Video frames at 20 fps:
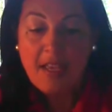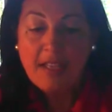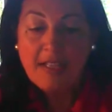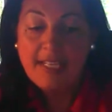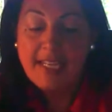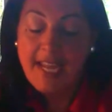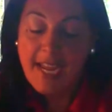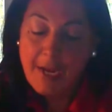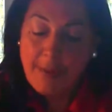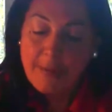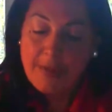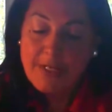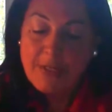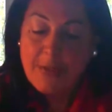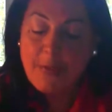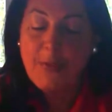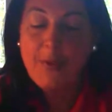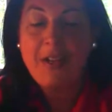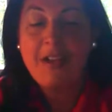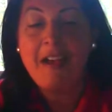Today, what's
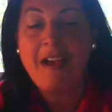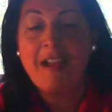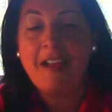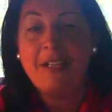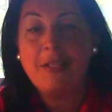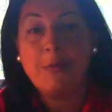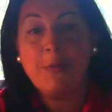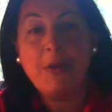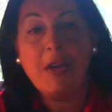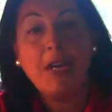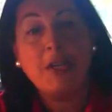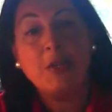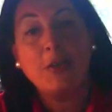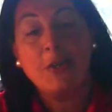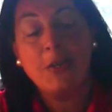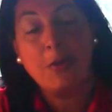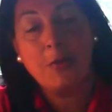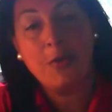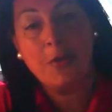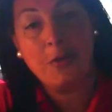going on is we're
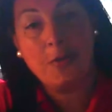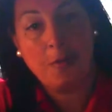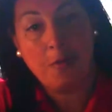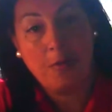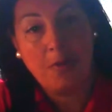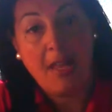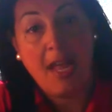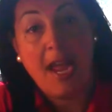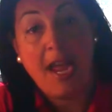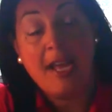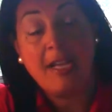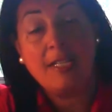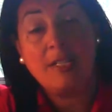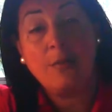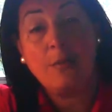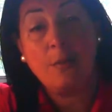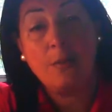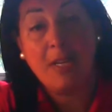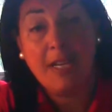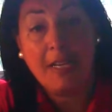actually going through last
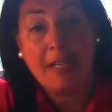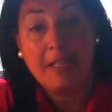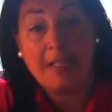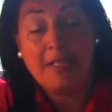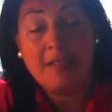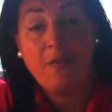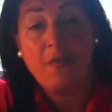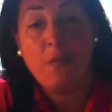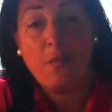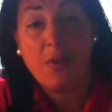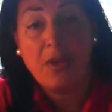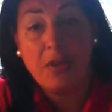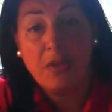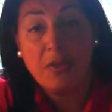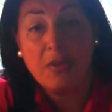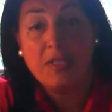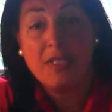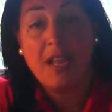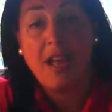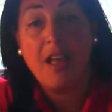readings of
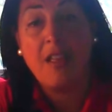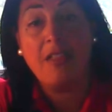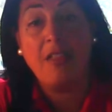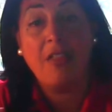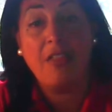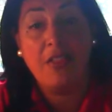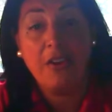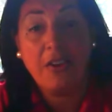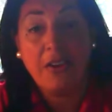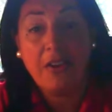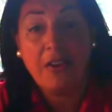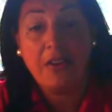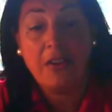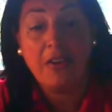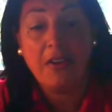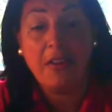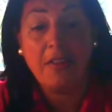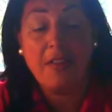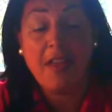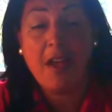bills on
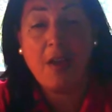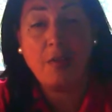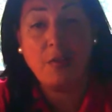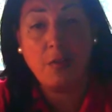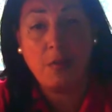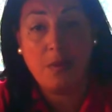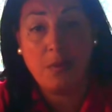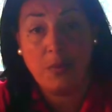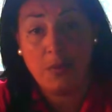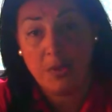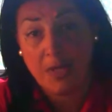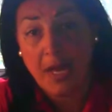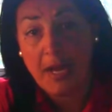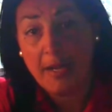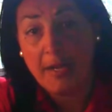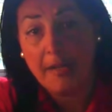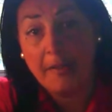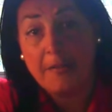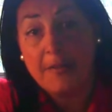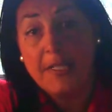third in the House of
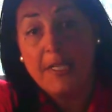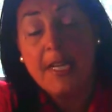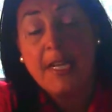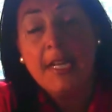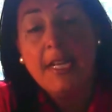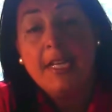Representatives.